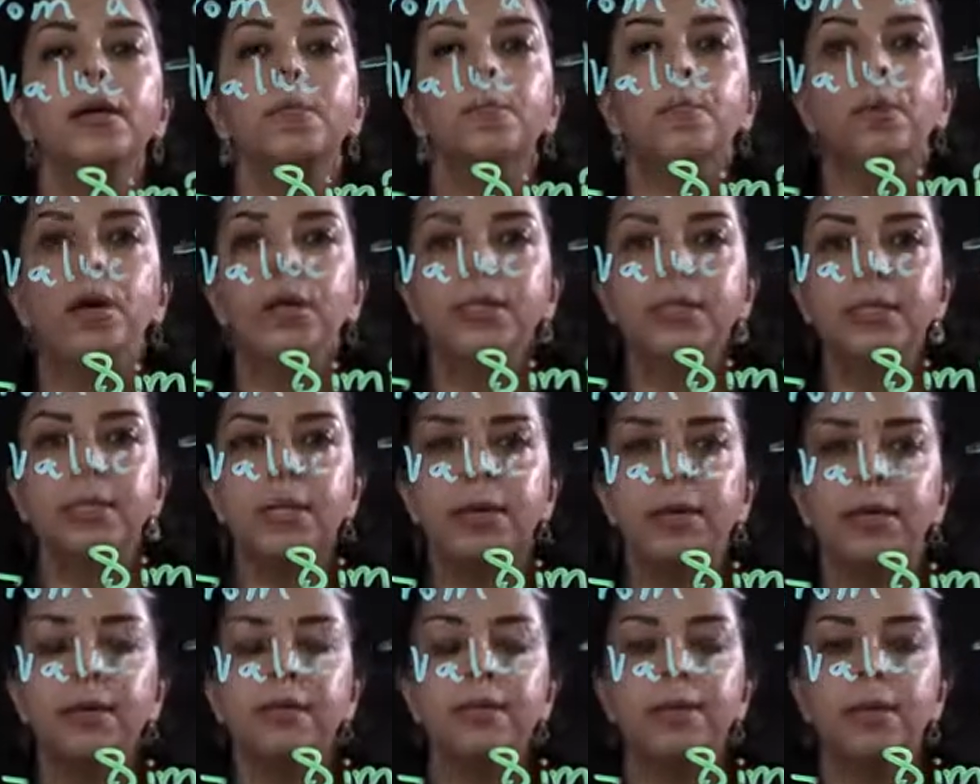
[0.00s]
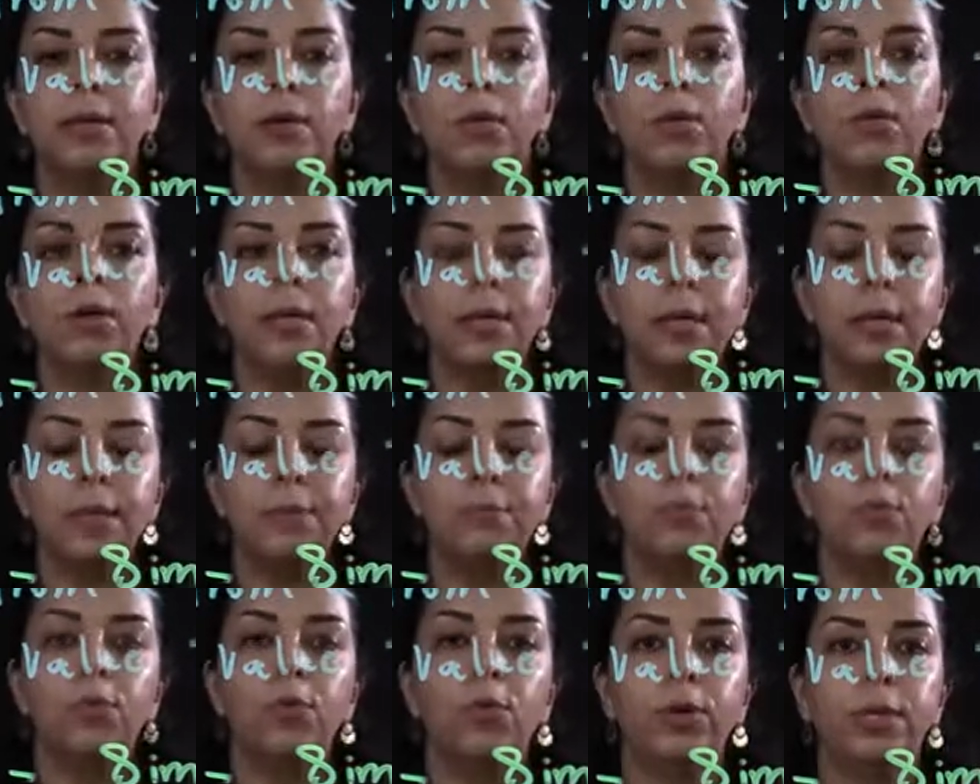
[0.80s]
But the only
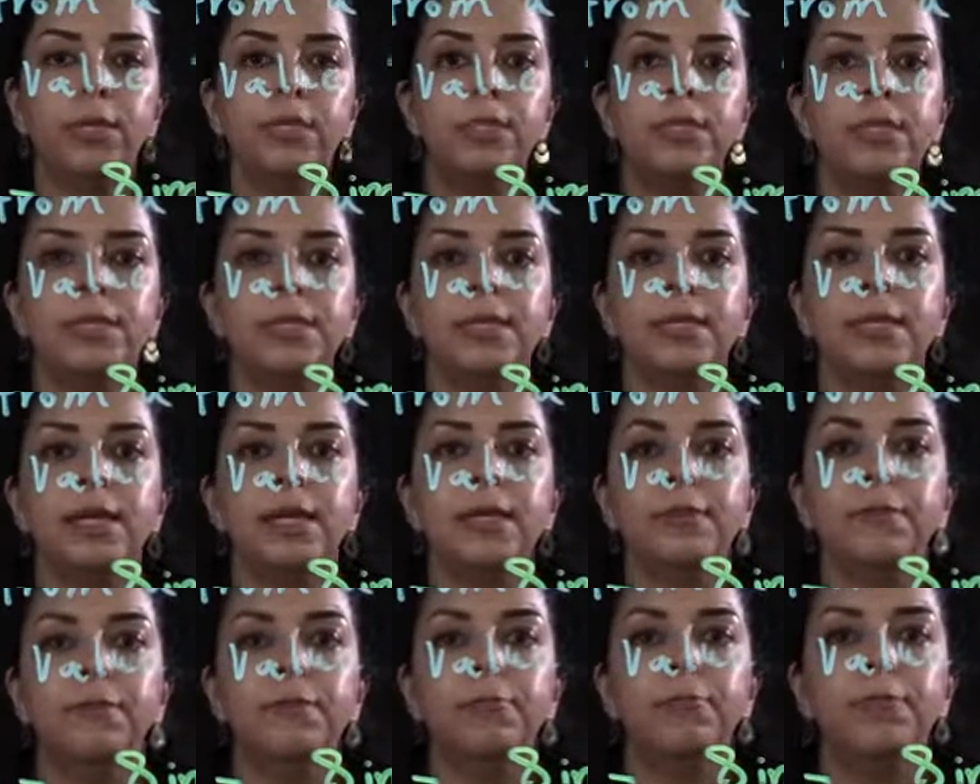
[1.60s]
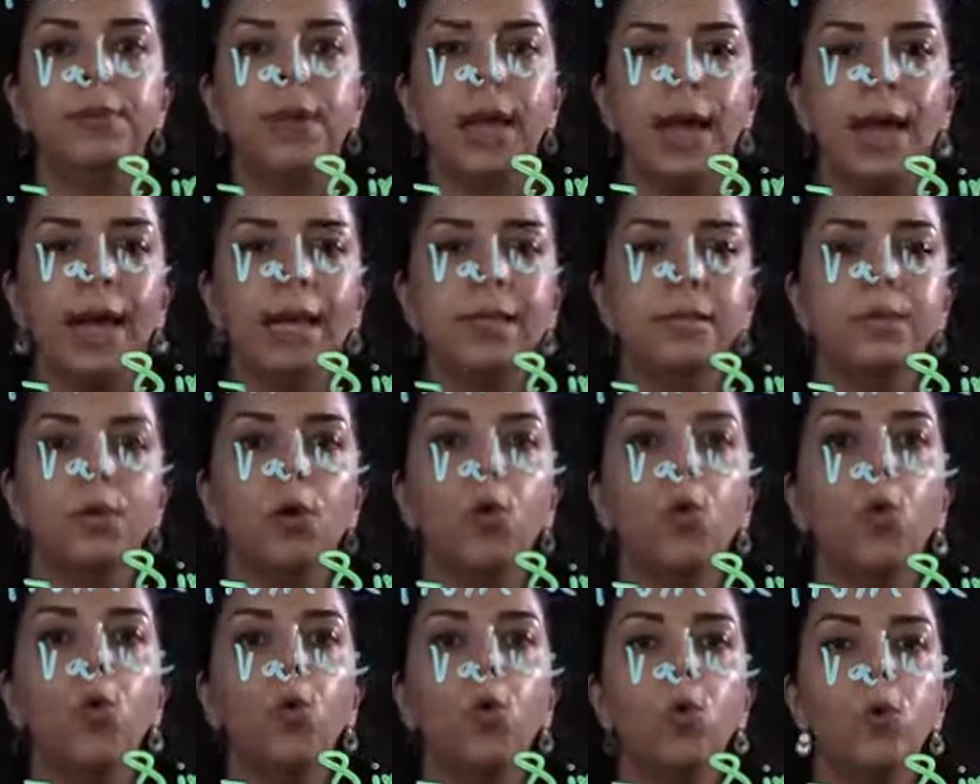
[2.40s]
point is that we add the
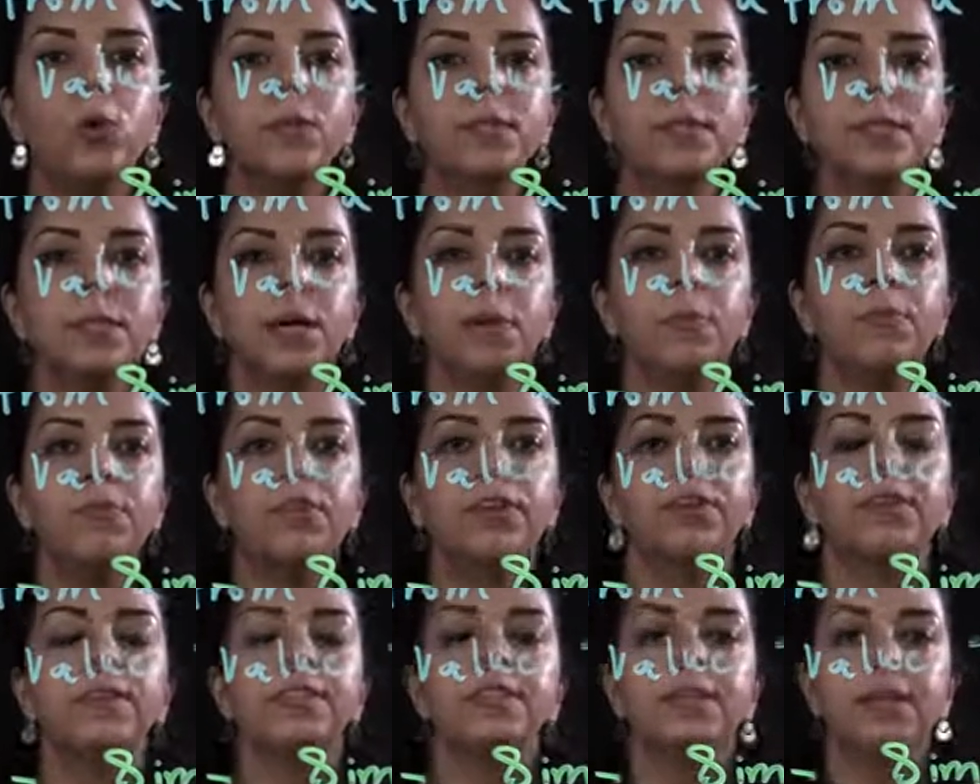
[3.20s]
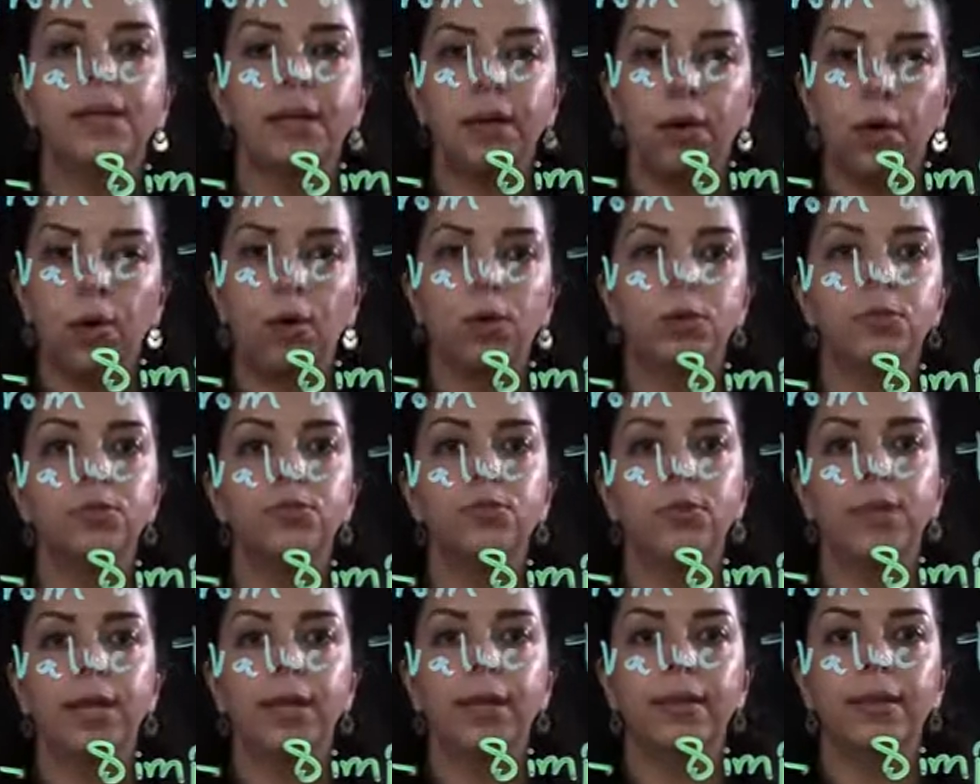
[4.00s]
whole sum we return all
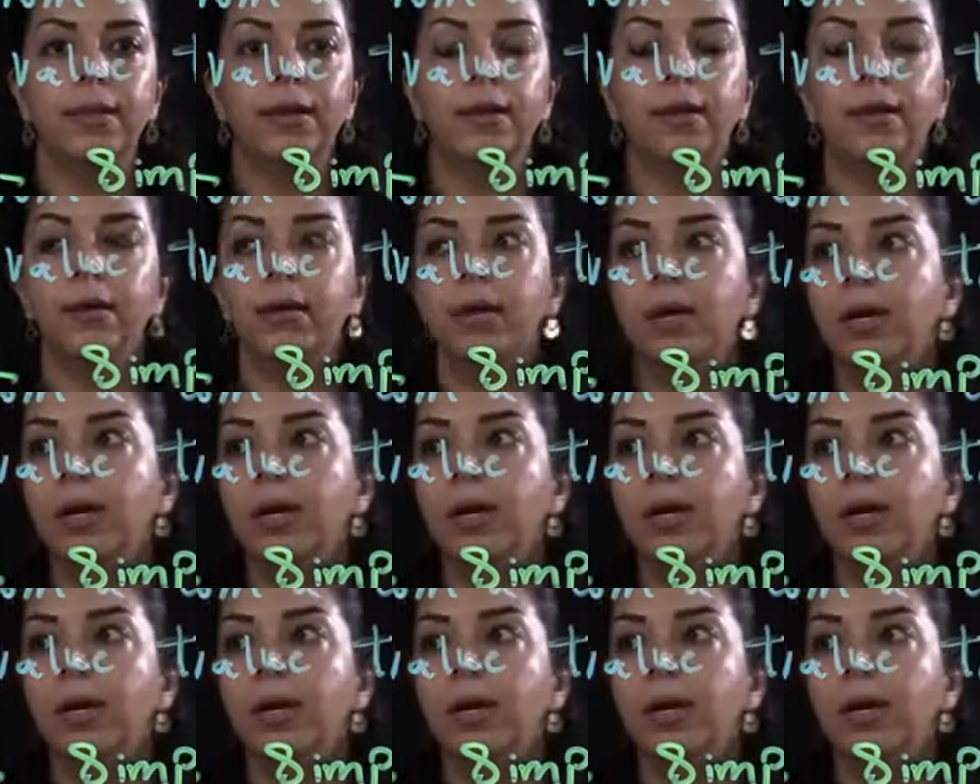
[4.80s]
together.